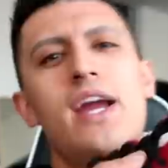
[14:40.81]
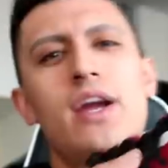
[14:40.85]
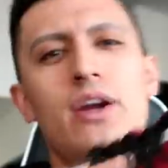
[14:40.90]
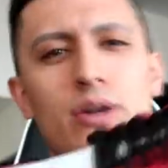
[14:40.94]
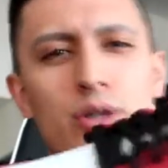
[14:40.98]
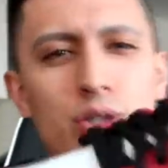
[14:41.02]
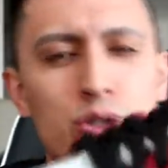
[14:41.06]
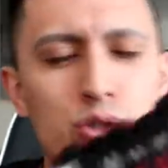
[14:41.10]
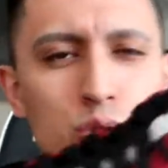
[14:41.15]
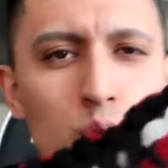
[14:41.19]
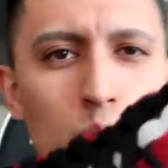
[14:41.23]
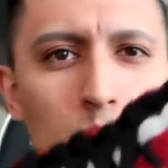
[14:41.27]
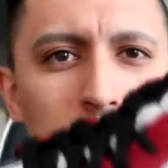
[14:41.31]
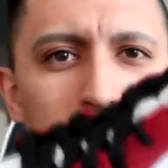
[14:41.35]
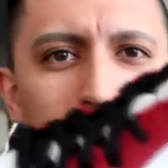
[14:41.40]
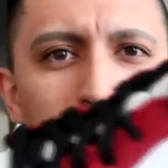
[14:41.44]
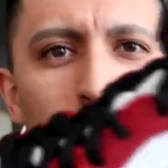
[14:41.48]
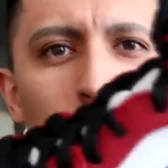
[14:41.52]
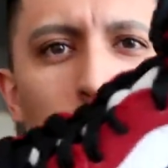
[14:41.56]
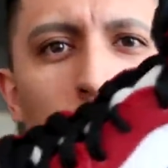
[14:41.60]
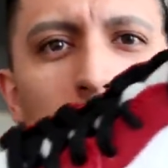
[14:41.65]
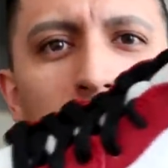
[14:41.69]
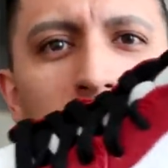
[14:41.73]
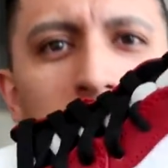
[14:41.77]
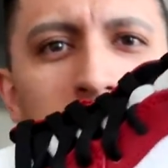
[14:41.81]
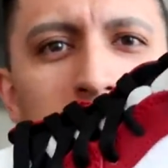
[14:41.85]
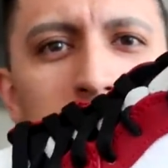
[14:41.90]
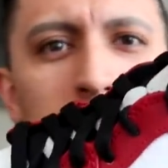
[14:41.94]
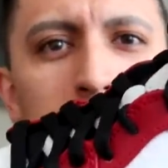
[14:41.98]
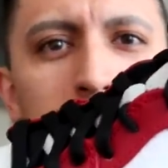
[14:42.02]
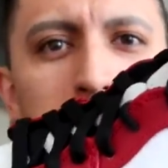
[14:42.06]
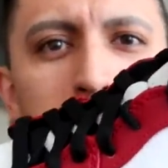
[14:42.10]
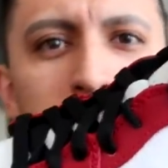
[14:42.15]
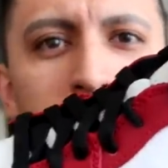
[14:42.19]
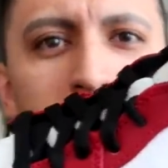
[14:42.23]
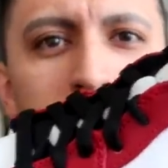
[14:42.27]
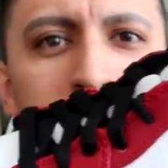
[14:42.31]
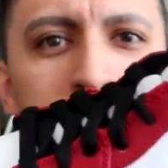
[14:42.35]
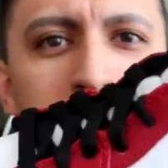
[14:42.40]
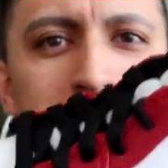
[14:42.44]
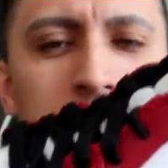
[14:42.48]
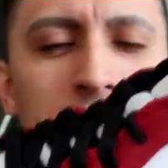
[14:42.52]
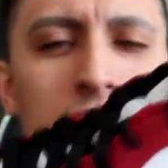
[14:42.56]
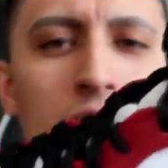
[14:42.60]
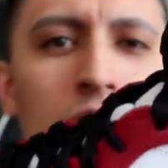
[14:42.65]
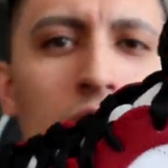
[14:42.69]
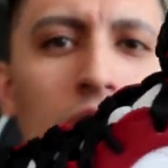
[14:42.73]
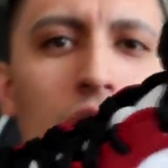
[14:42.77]
Air Jordan one
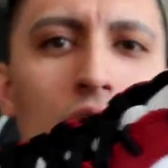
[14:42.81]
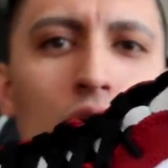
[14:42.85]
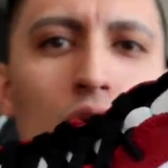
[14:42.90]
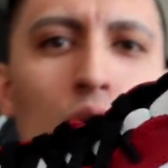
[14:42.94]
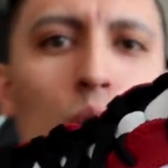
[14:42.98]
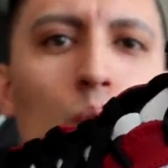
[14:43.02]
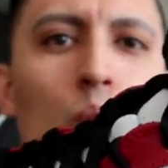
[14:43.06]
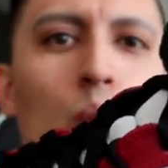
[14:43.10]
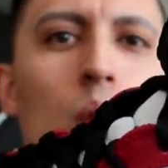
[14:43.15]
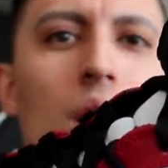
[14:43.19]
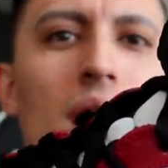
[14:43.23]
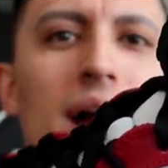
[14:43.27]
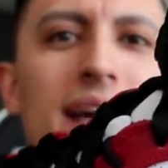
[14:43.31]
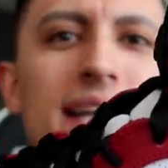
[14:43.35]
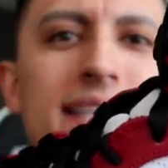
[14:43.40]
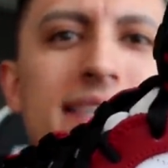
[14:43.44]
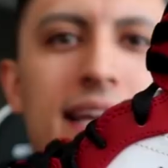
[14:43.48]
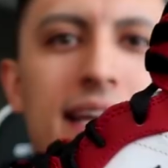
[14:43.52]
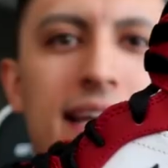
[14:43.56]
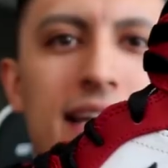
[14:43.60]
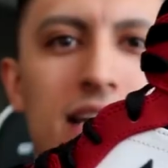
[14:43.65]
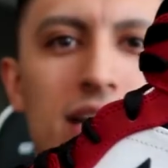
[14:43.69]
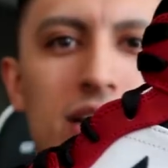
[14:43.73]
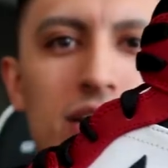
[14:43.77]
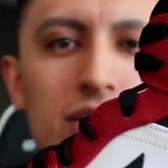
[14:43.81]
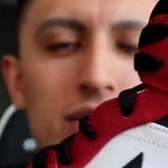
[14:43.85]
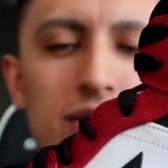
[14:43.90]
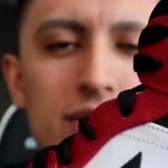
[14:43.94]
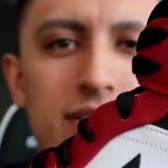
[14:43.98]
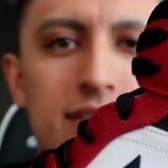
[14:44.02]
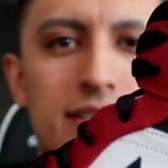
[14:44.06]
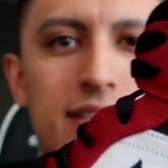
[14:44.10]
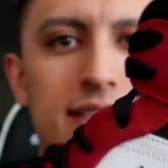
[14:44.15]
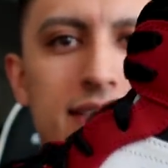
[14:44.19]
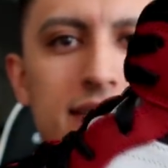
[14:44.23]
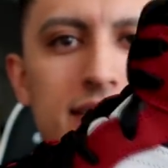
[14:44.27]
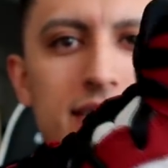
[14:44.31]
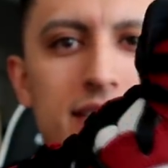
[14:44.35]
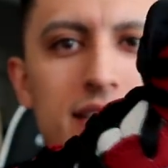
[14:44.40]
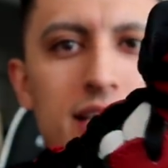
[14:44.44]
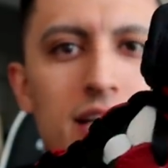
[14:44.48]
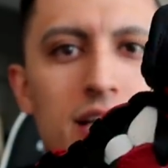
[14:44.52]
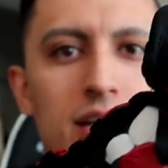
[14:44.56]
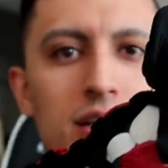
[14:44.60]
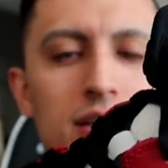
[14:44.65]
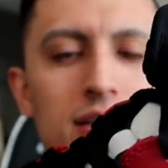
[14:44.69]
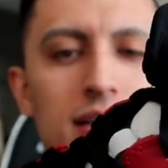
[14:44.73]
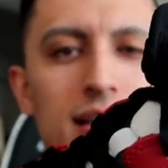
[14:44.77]
Mid uh, white heels. This is
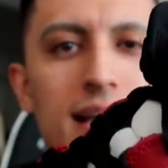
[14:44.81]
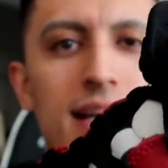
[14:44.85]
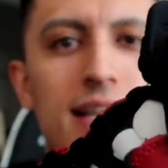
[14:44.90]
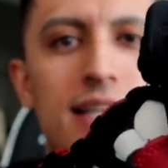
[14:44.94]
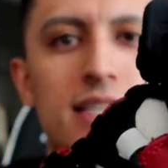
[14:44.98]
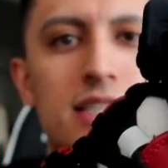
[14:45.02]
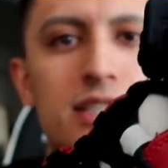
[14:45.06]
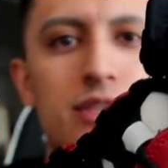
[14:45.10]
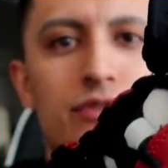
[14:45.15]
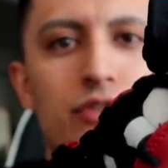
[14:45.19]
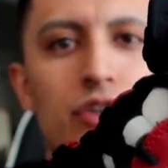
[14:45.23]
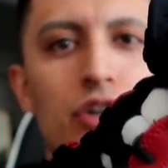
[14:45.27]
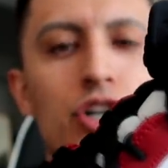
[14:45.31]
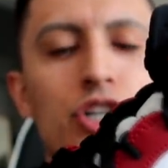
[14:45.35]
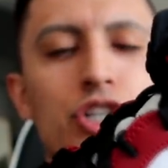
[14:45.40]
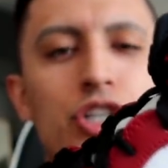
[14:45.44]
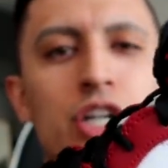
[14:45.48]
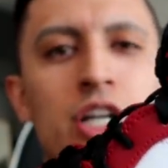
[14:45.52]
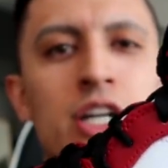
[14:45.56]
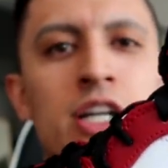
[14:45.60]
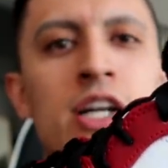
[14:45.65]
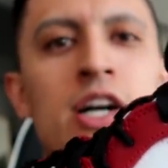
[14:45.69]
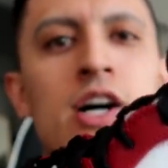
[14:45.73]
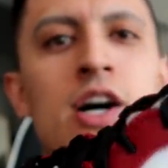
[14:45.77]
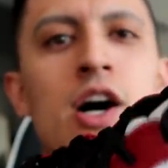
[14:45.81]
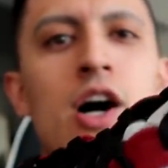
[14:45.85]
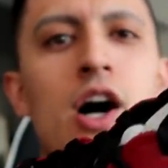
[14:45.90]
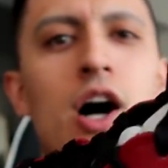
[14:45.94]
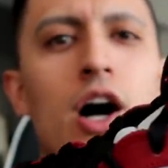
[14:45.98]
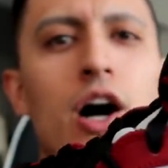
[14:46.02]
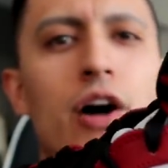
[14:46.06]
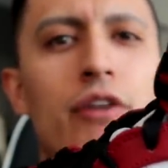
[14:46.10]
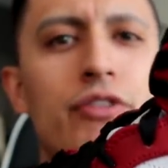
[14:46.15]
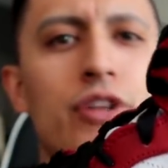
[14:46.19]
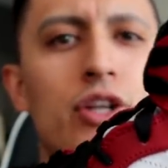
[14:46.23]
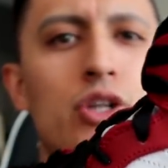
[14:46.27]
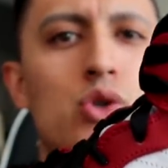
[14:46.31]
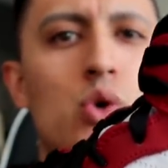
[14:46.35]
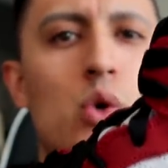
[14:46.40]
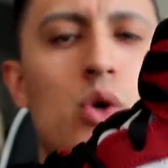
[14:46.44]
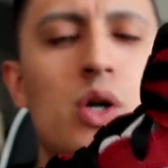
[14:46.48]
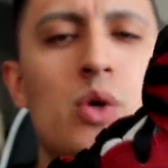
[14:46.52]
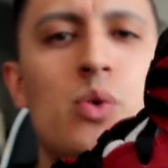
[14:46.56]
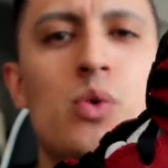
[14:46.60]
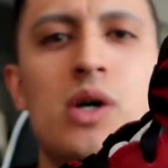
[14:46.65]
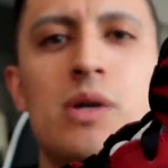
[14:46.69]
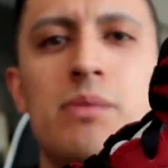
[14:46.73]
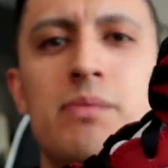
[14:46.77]
the latest version of the
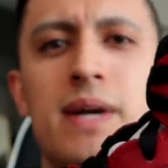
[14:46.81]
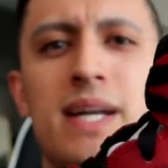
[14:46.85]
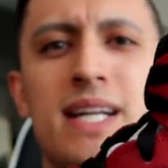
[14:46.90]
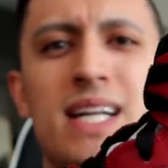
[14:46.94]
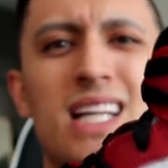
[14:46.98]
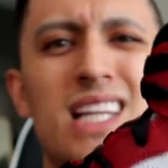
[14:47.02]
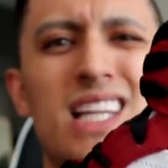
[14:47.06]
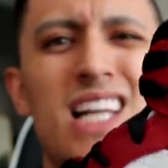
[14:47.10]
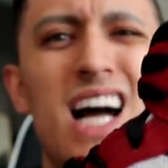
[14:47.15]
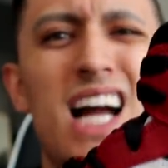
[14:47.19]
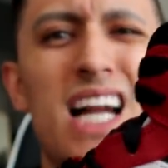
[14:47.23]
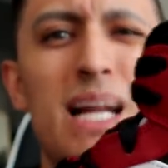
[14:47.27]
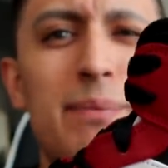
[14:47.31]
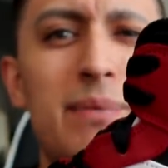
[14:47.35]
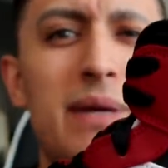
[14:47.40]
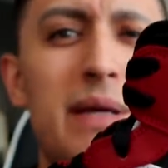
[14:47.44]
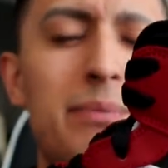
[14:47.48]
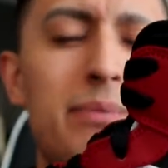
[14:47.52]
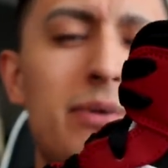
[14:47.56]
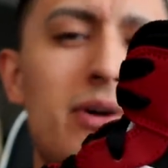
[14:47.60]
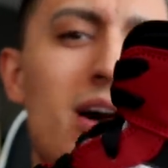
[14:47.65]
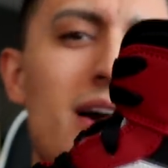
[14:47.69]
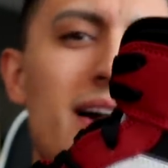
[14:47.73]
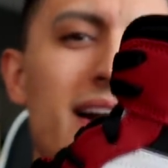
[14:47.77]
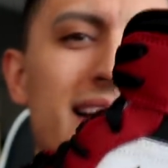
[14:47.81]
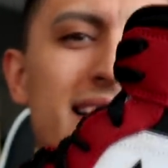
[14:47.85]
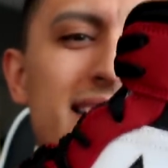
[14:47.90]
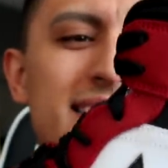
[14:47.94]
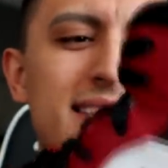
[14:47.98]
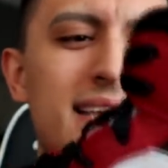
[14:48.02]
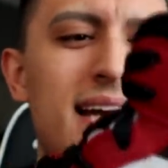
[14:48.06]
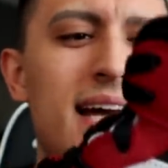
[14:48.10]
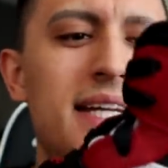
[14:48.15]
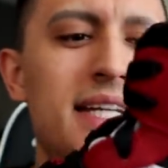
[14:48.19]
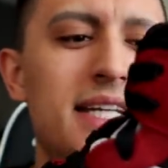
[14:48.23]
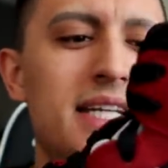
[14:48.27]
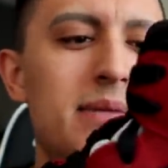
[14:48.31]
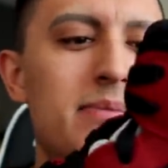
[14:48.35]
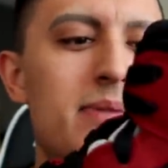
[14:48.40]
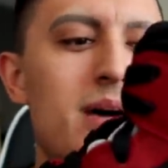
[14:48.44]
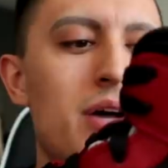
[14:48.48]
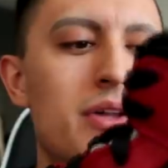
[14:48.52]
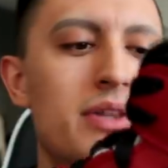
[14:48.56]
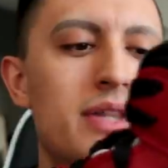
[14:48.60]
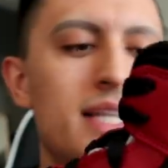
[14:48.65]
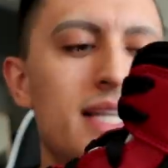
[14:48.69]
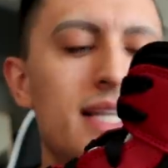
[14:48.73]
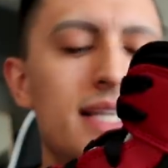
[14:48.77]
Jordan one Mid. A lot of people are excited
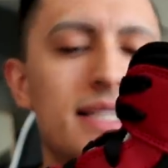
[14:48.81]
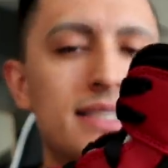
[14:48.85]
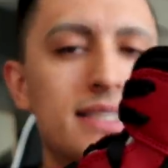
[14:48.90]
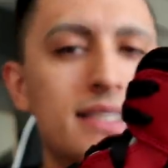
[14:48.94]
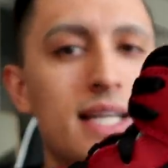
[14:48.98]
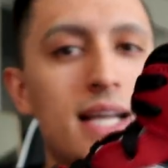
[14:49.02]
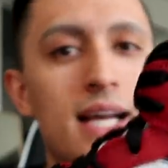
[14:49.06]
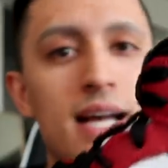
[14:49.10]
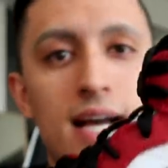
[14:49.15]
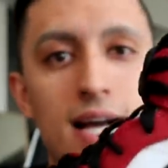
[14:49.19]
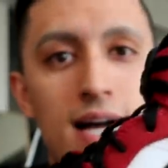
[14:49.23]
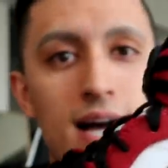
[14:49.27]
about these.